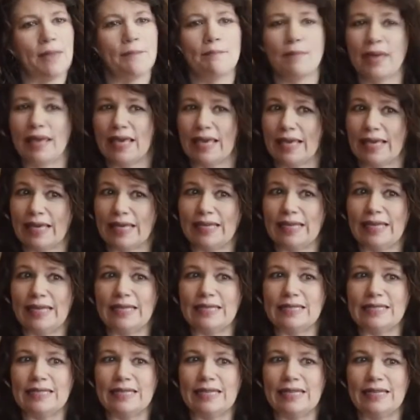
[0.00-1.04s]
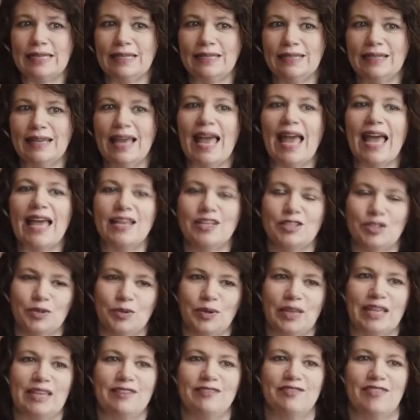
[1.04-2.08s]
making it easy, and
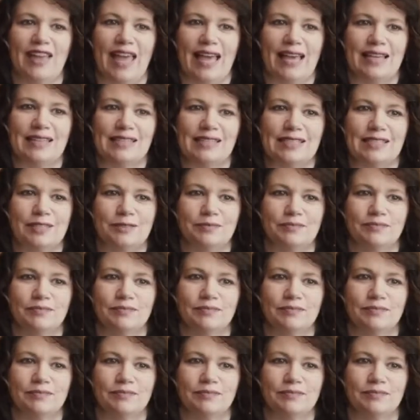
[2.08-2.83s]
doing it fast.